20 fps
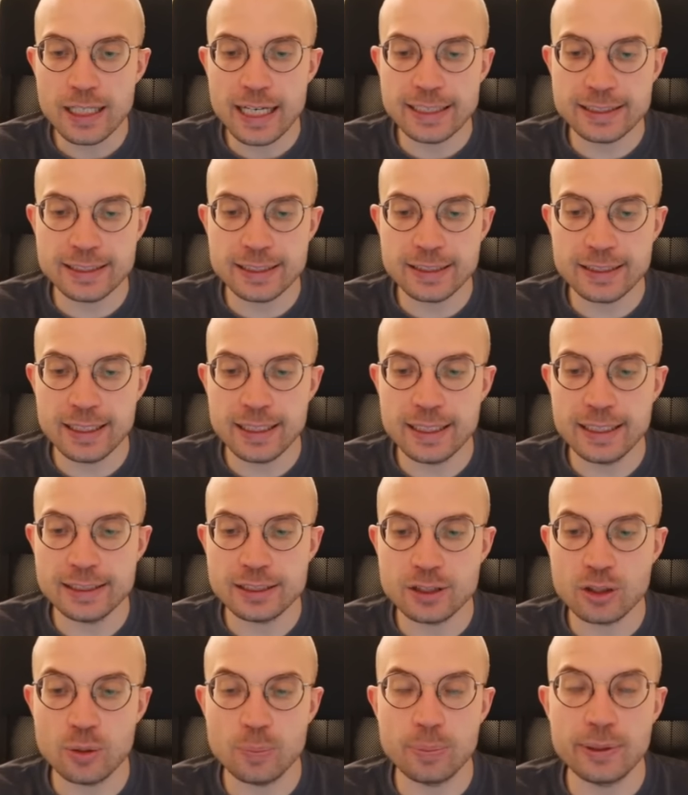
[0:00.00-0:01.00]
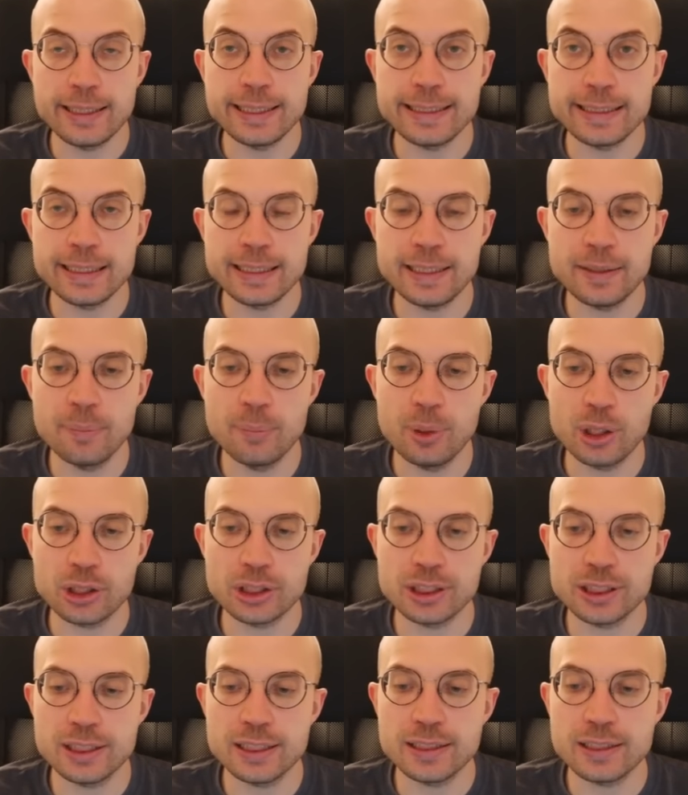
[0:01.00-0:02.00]
as the king is completely
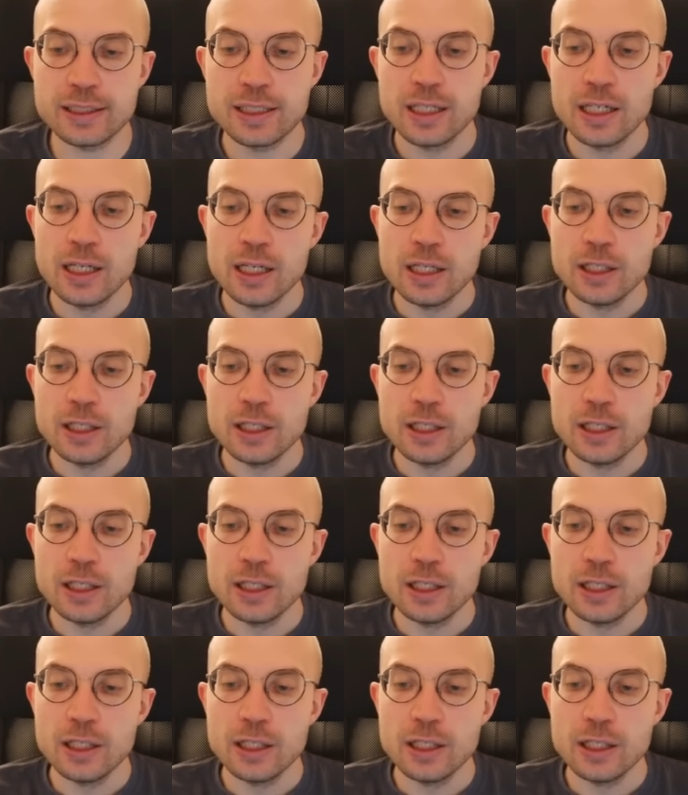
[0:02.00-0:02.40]
boxed in.